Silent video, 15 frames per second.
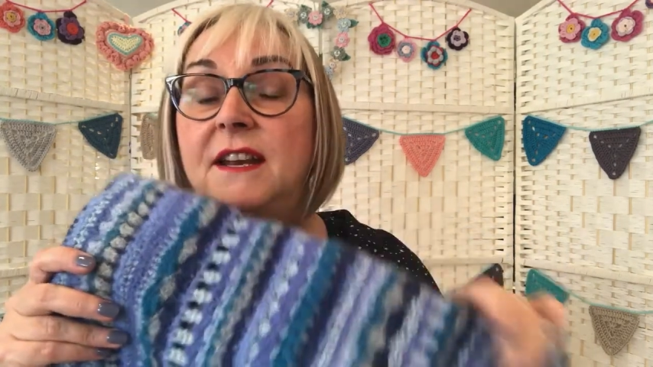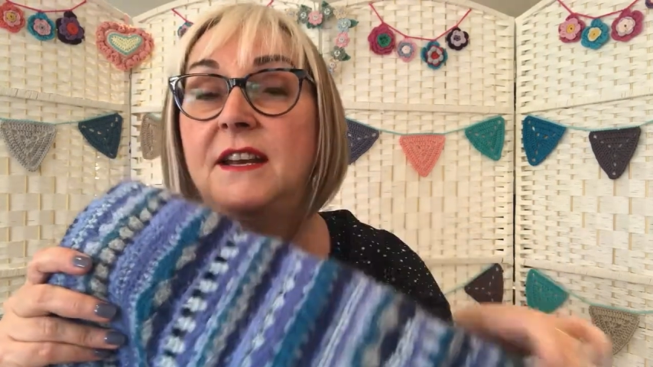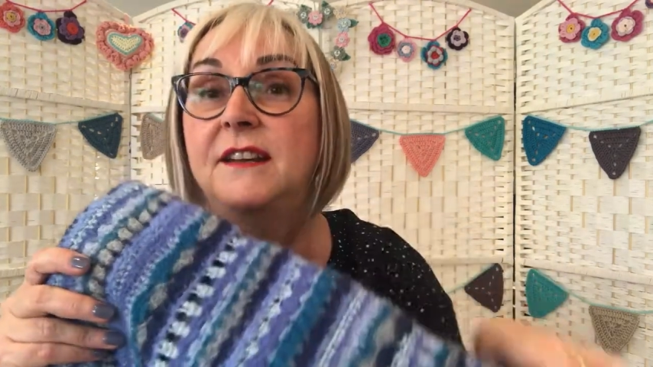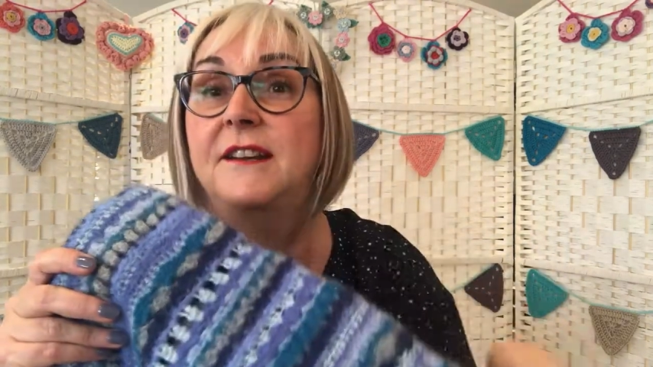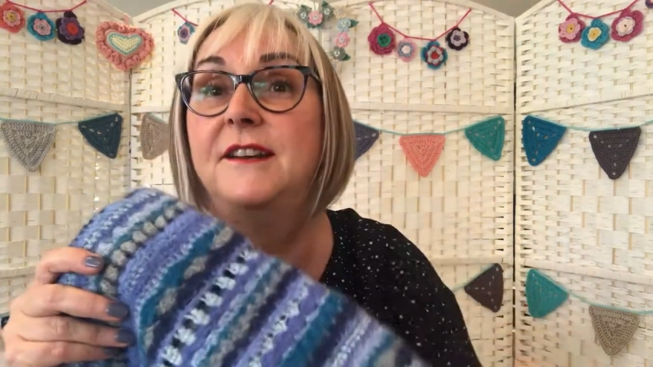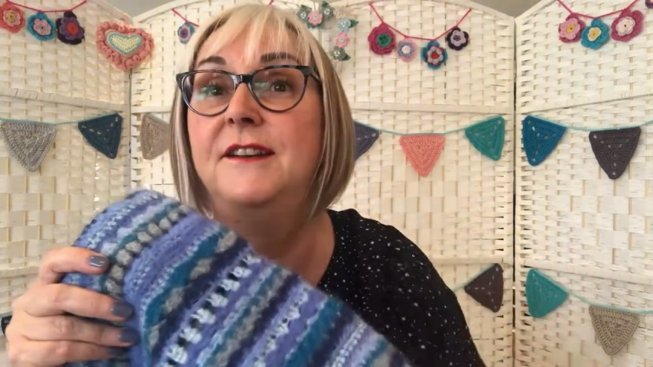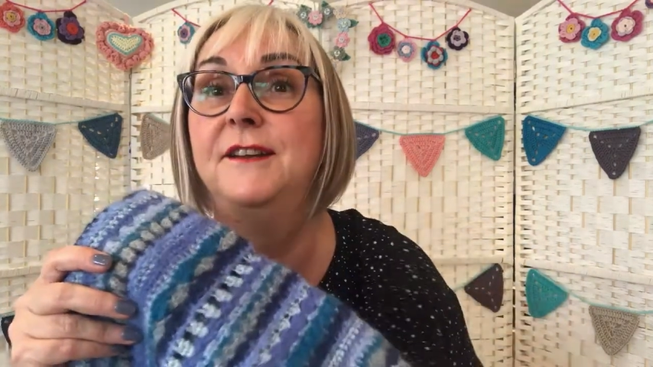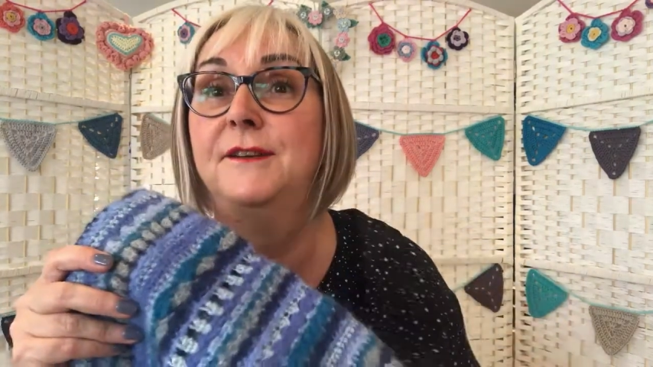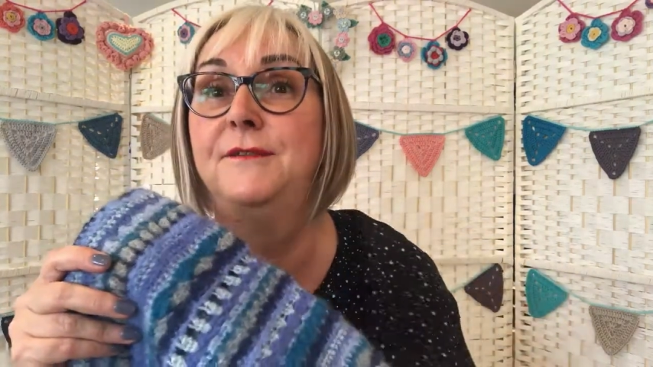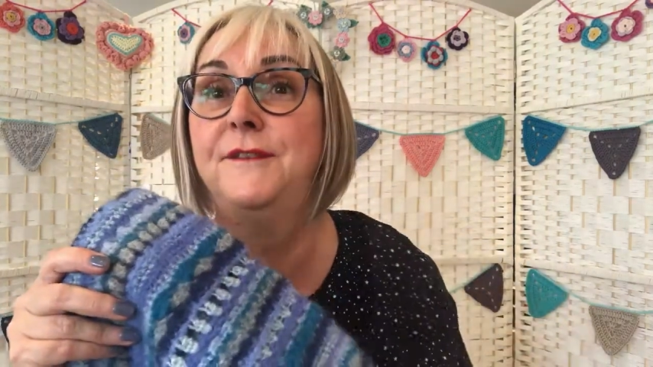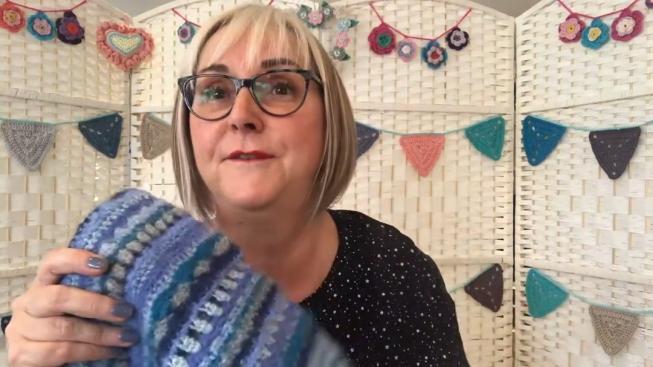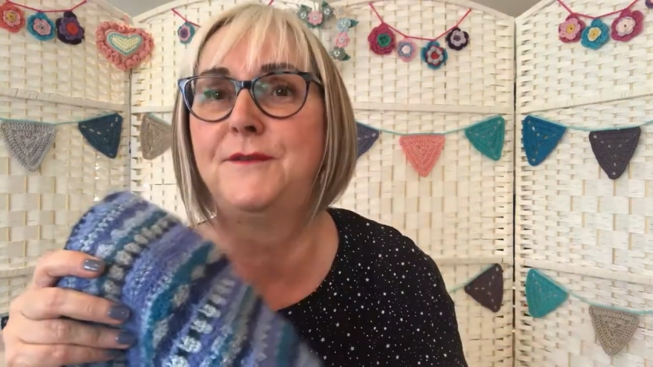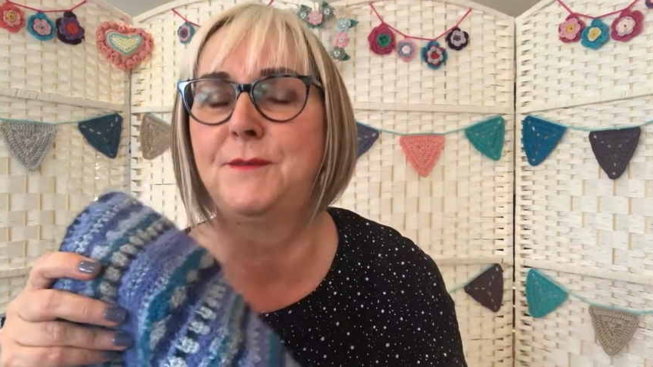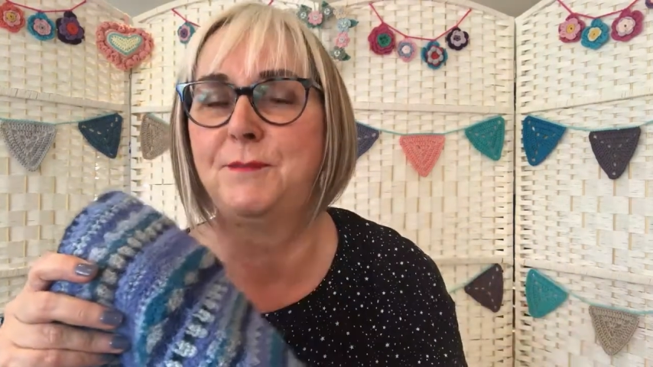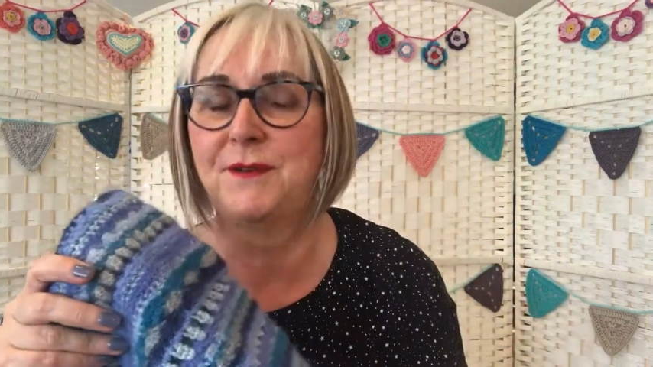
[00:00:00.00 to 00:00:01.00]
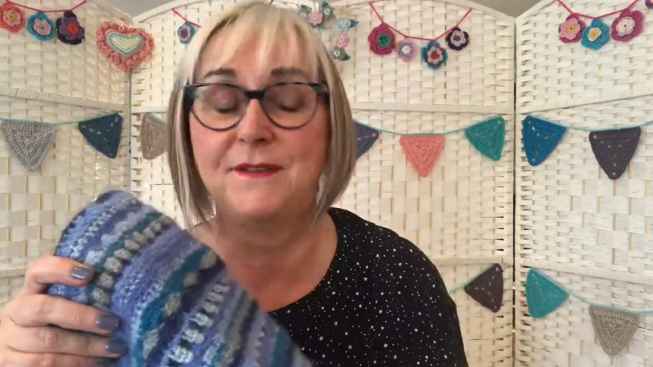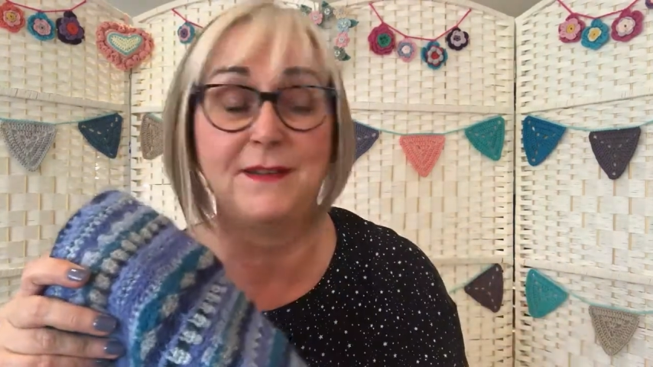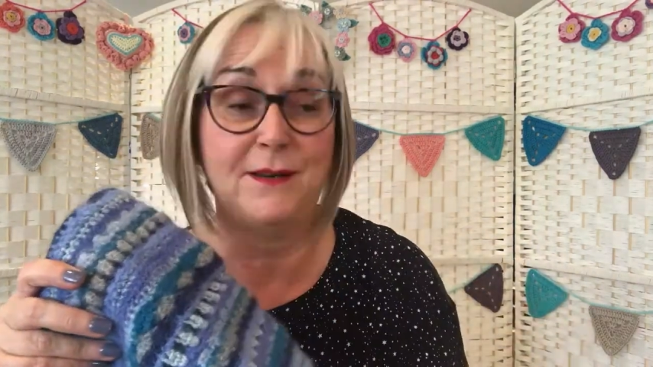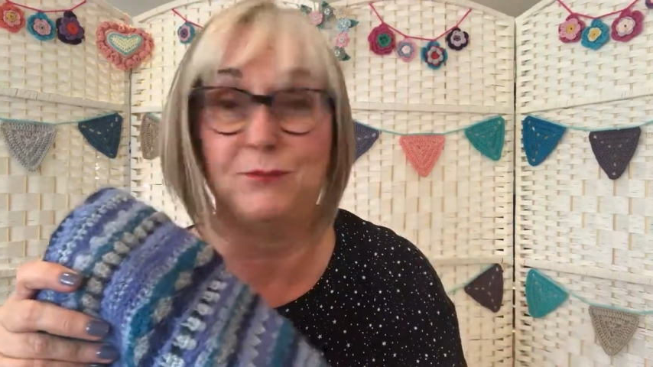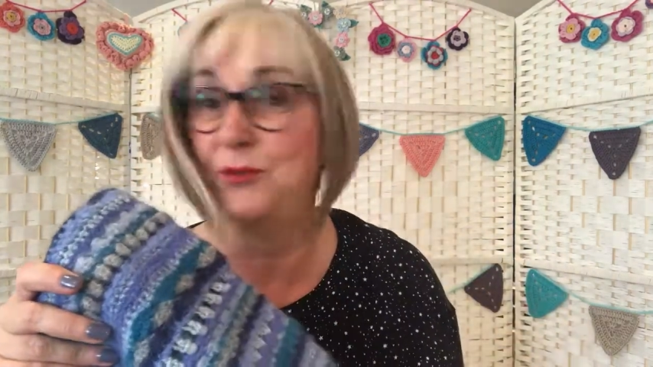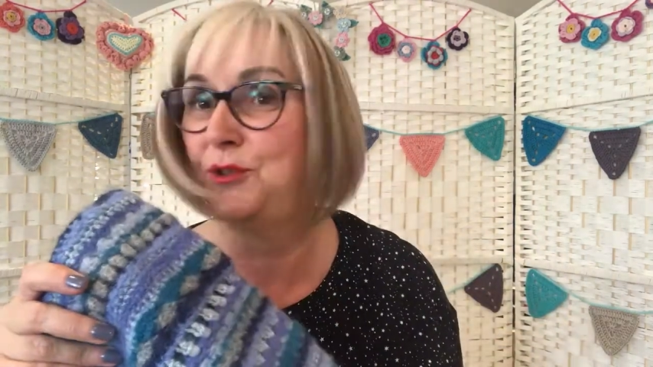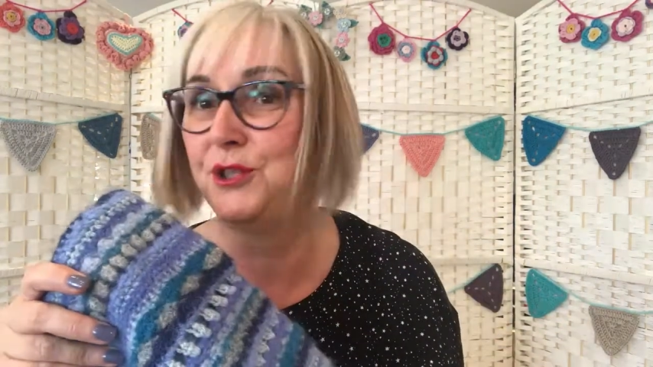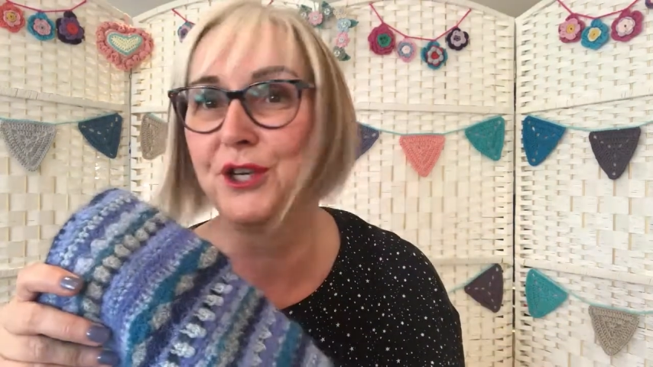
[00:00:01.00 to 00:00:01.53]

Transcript: acrylic, 50% wool.